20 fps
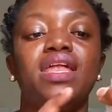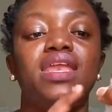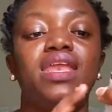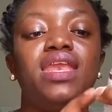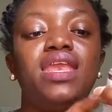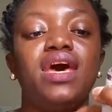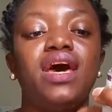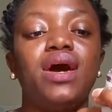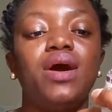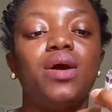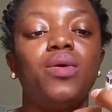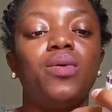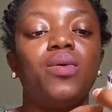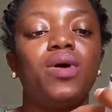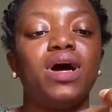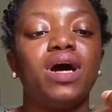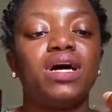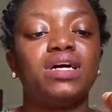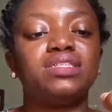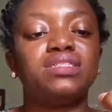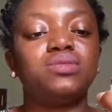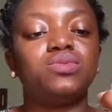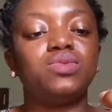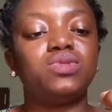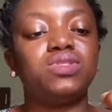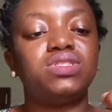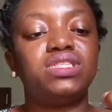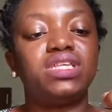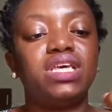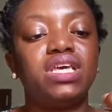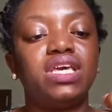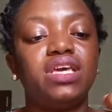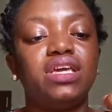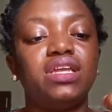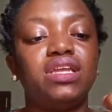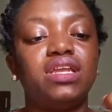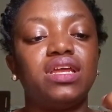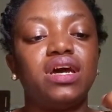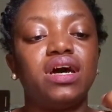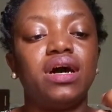Now, as I was
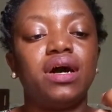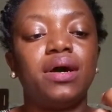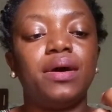saying,